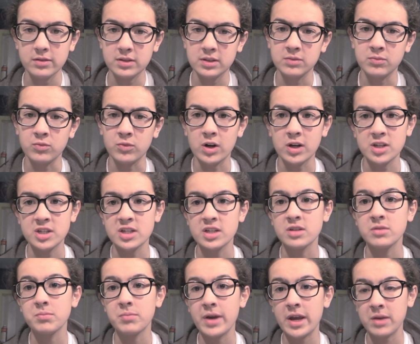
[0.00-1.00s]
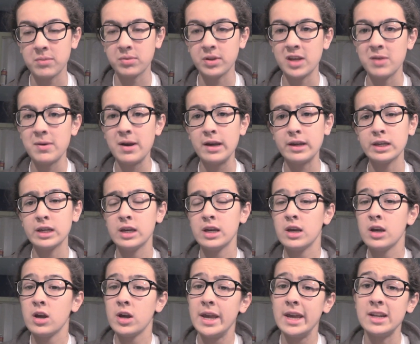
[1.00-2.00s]
watching playback,
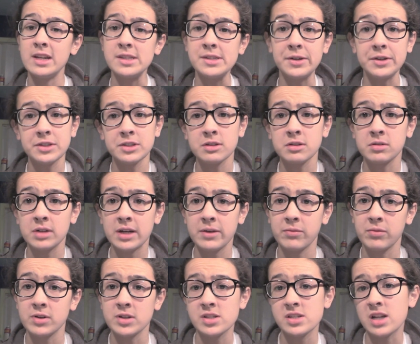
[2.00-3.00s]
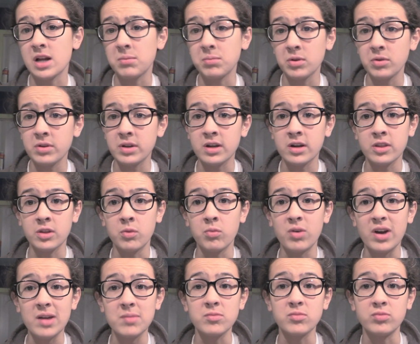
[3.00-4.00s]
and it's also great for just uploading on the
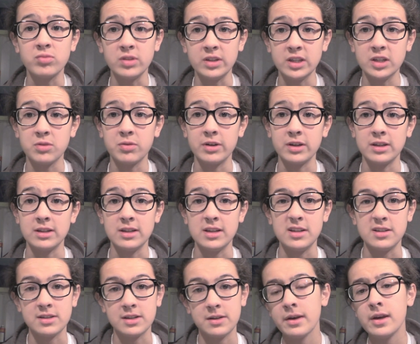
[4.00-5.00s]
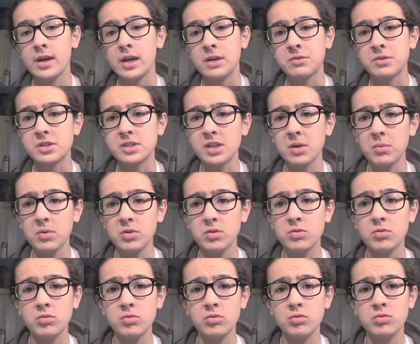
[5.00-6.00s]
web really quick and easy. If you're someone
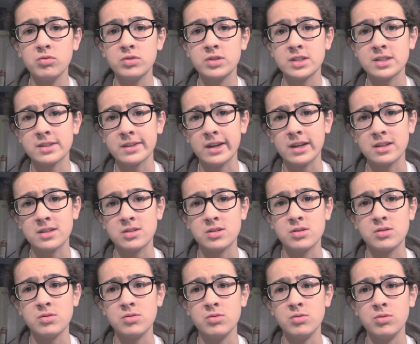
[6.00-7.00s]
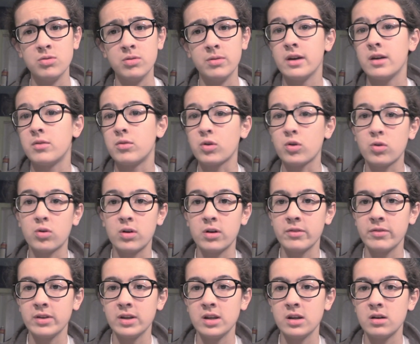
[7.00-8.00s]
who just likes to
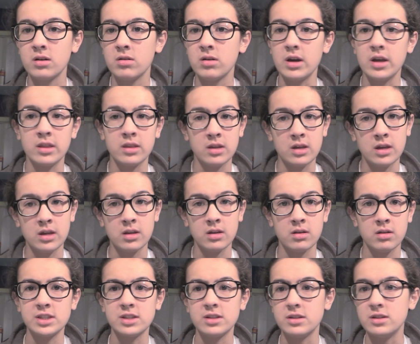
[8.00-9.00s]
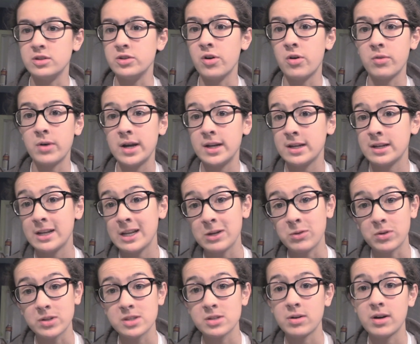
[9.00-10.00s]
record video and then no editing
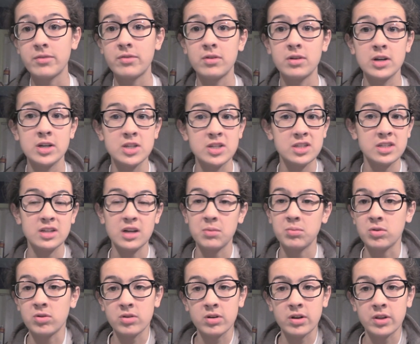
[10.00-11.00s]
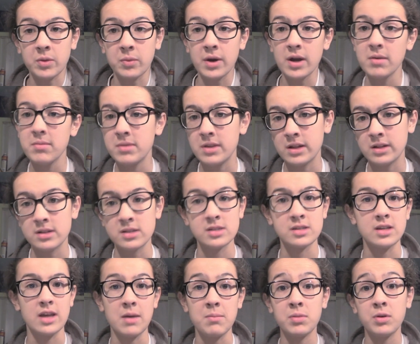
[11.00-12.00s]
whatsoever and just upload it on the web, then
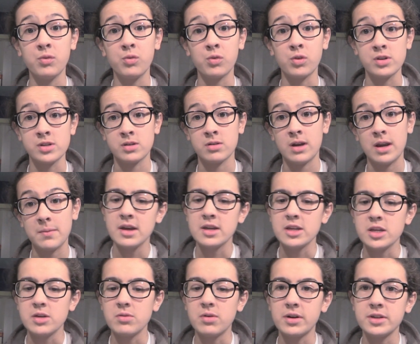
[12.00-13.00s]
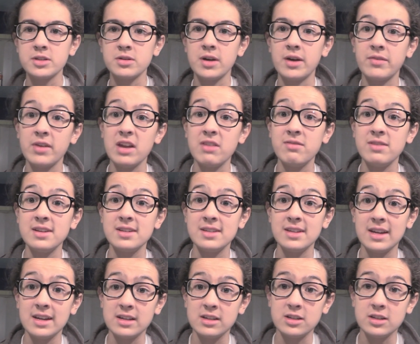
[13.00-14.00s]
this MP4 is great. You also have
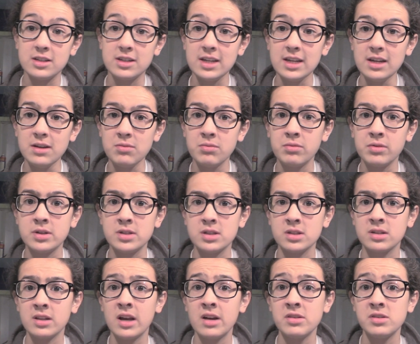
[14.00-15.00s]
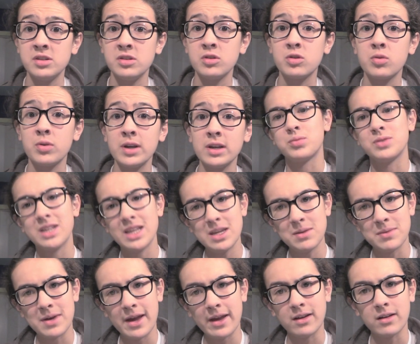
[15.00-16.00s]
AVC HD, which allows you quick
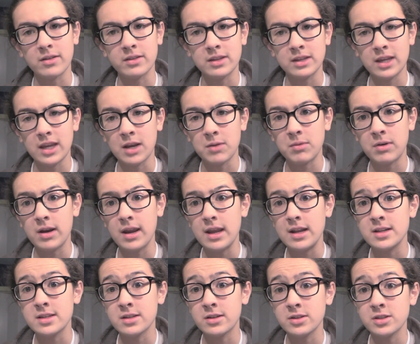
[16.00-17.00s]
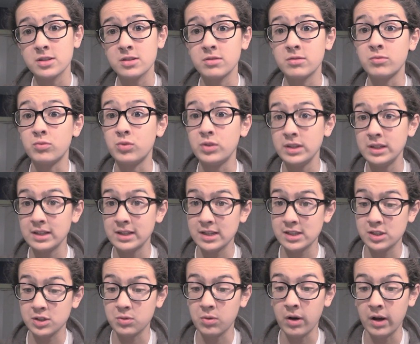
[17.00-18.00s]
playback on the camera, and it's also really
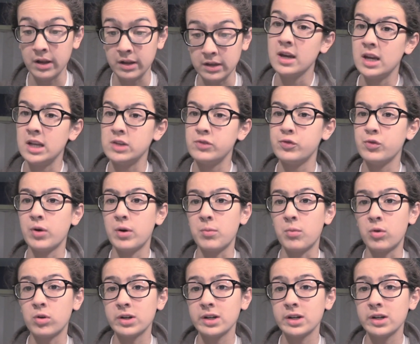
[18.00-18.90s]
nice quality. If you want more